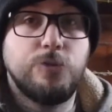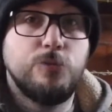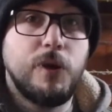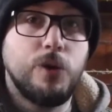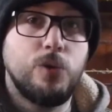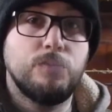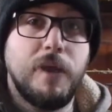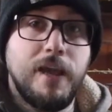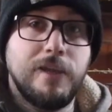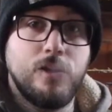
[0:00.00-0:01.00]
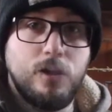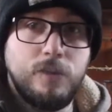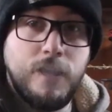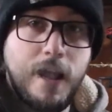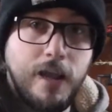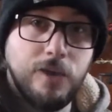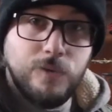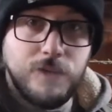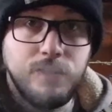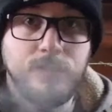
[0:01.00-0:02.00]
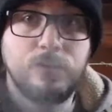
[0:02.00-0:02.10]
through my old backyard in Iowa,